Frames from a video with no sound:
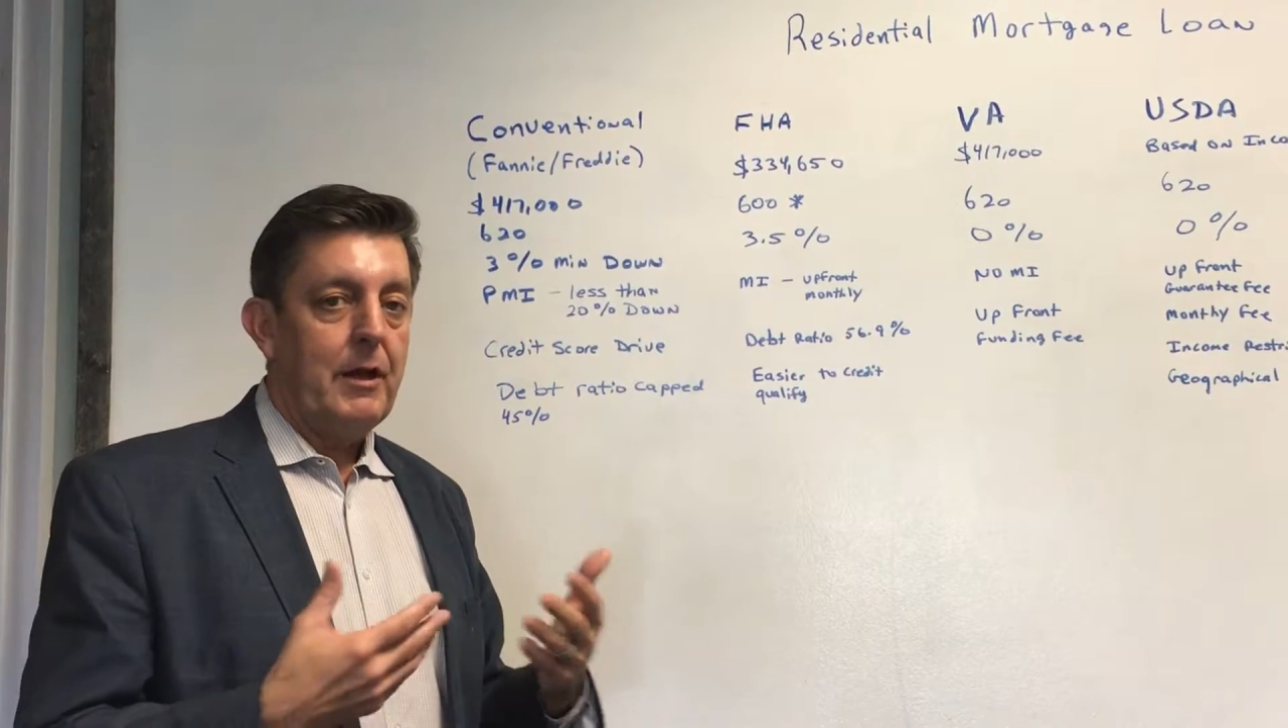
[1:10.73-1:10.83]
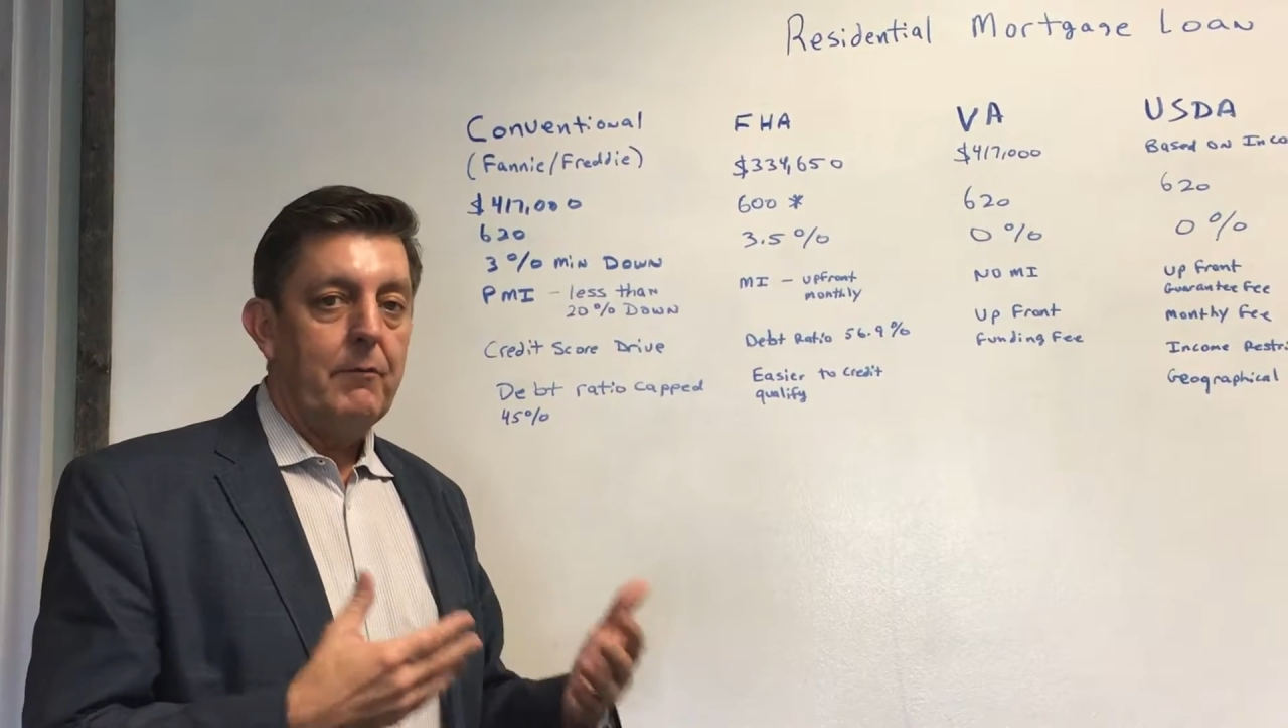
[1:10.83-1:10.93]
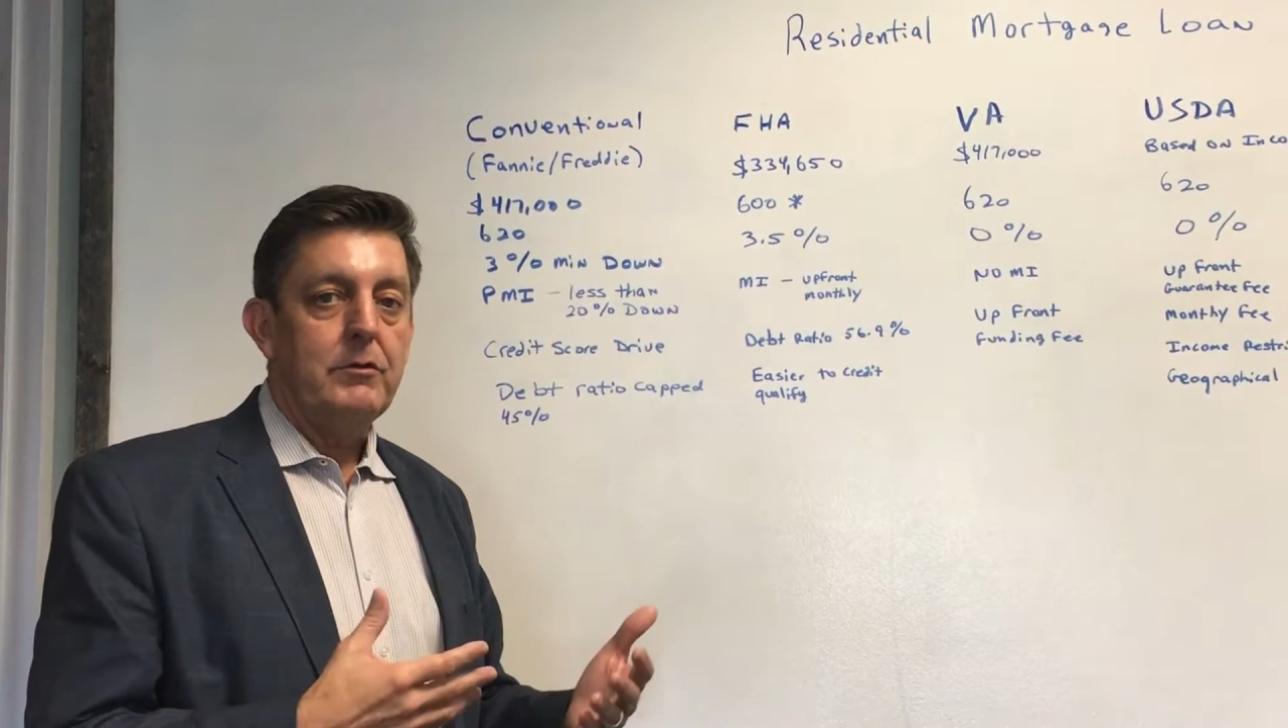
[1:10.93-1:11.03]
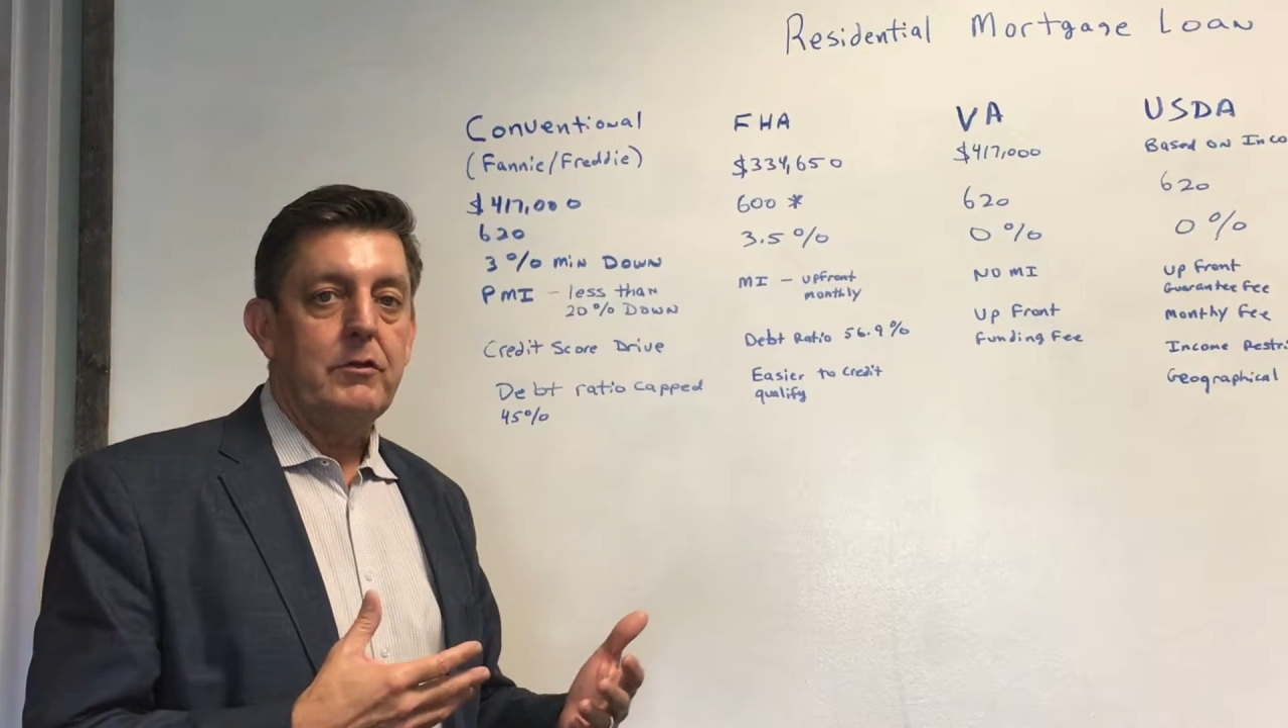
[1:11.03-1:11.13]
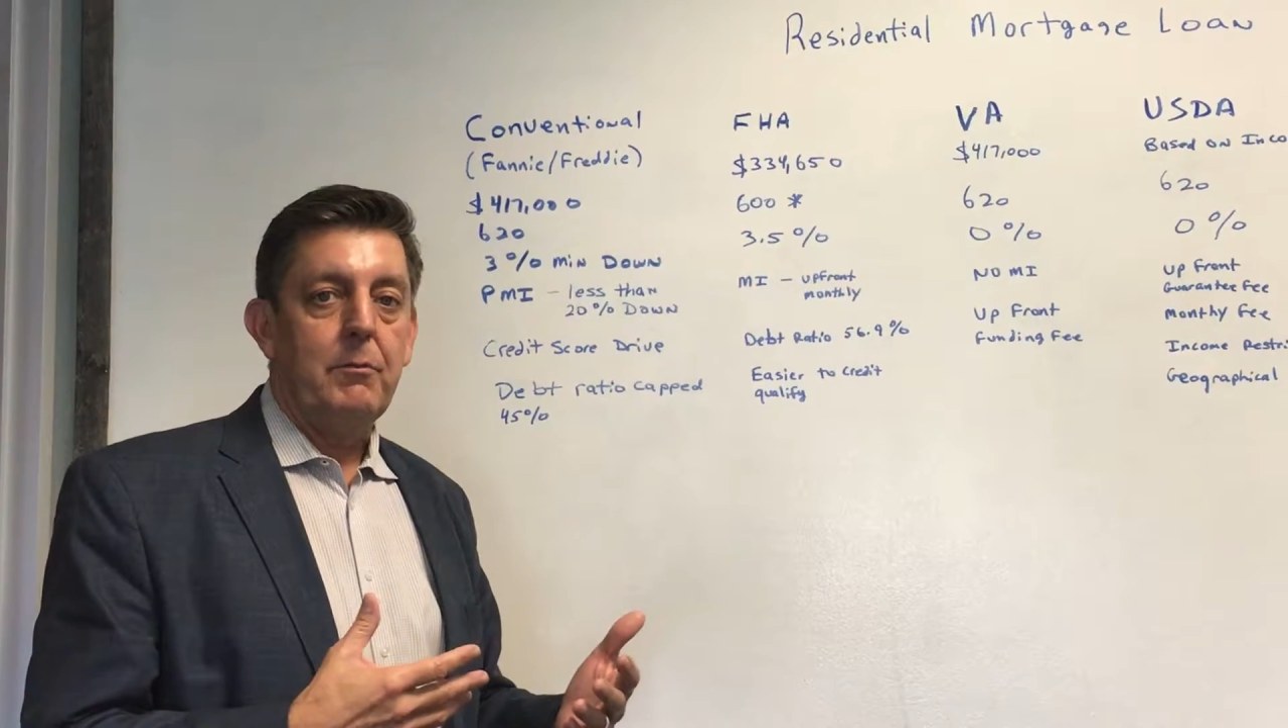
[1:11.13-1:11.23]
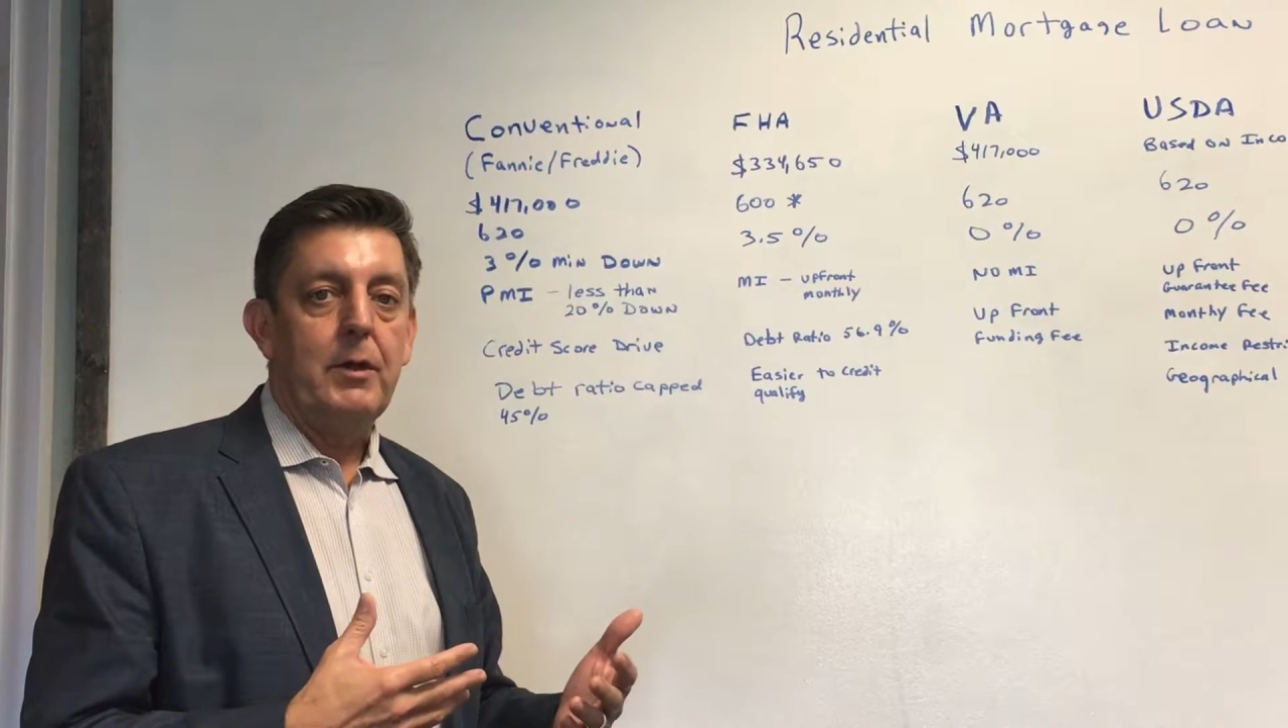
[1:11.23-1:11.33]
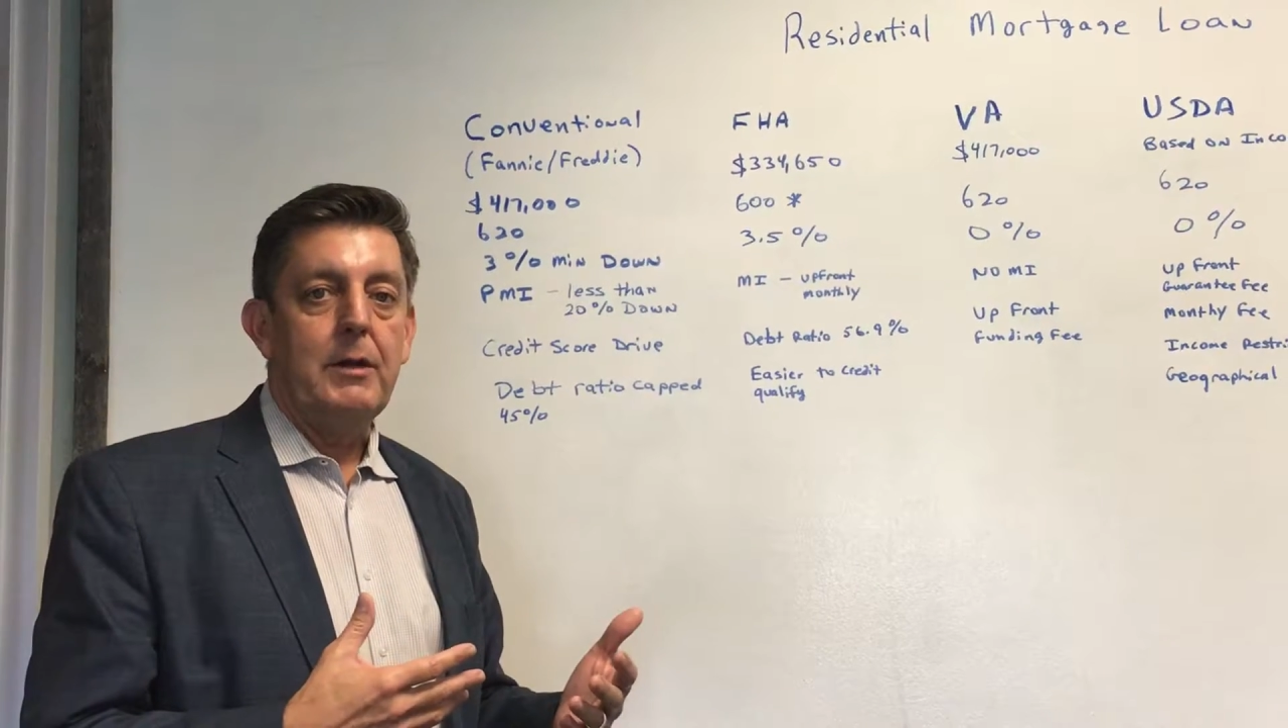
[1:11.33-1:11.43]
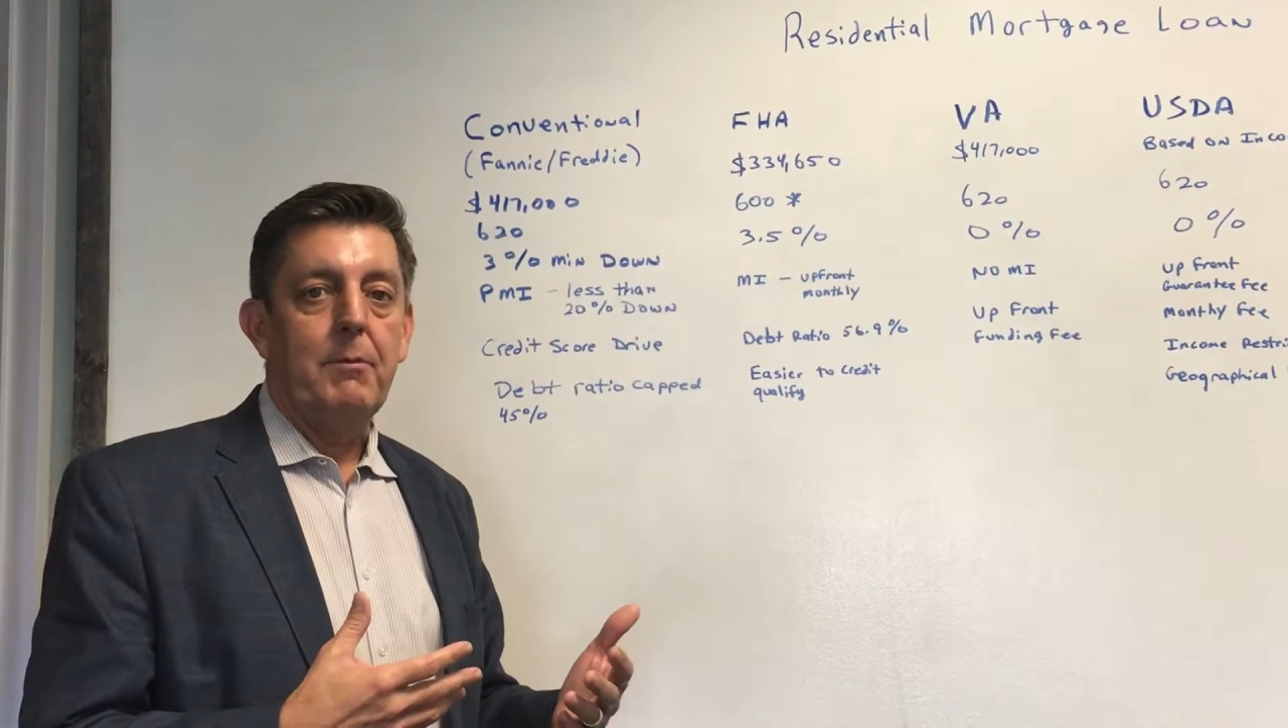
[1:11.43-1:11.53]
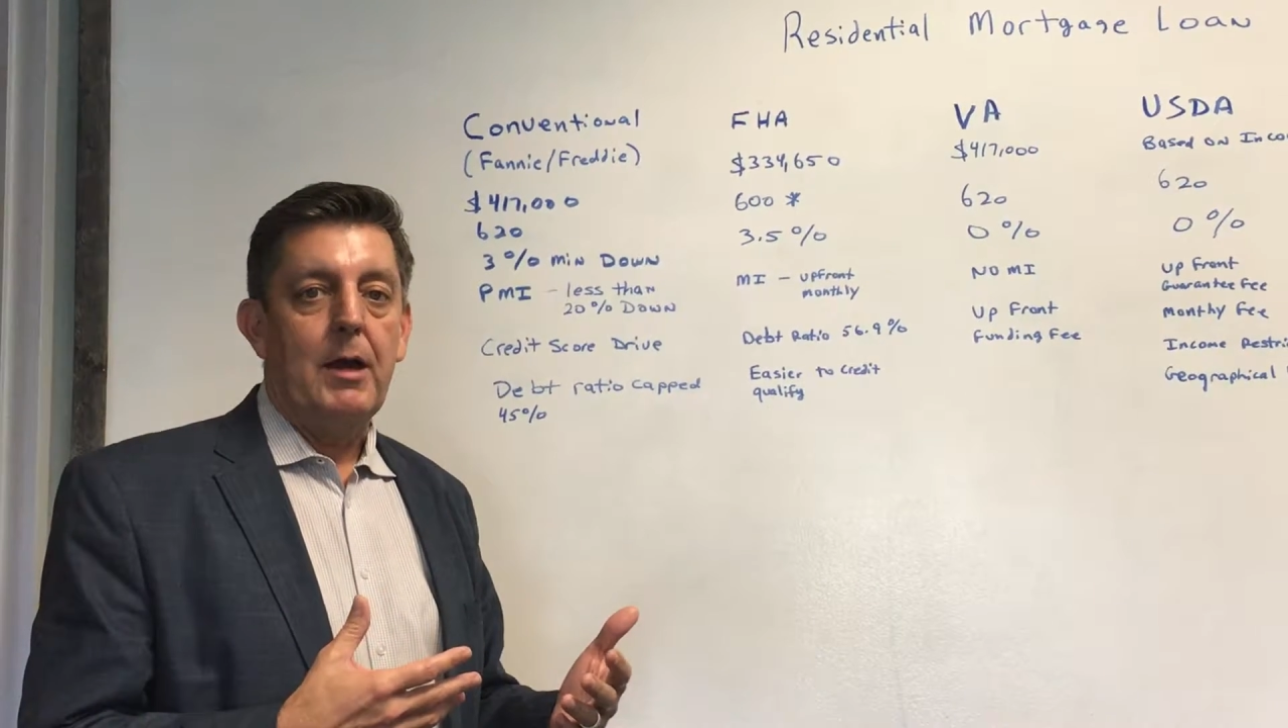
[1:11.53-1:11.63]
leverage your money,